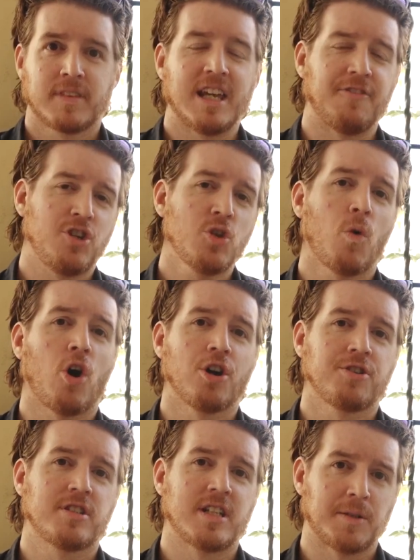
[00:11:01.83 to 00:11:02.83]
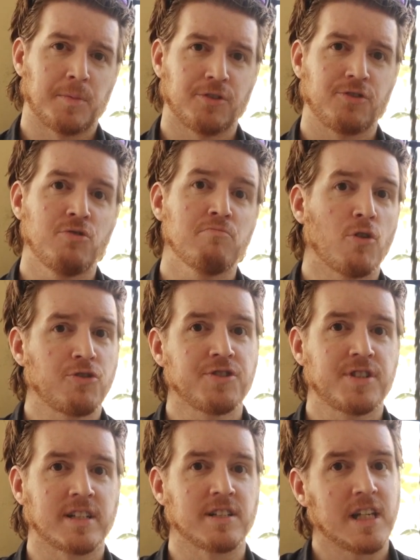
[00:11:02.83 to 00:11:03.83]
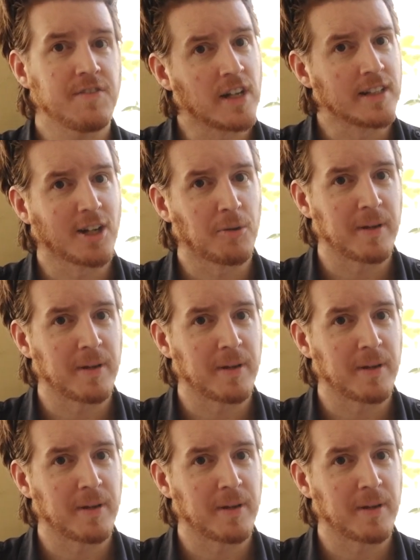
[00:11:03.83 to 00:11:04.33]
If you are susceptible to motion sickness even a little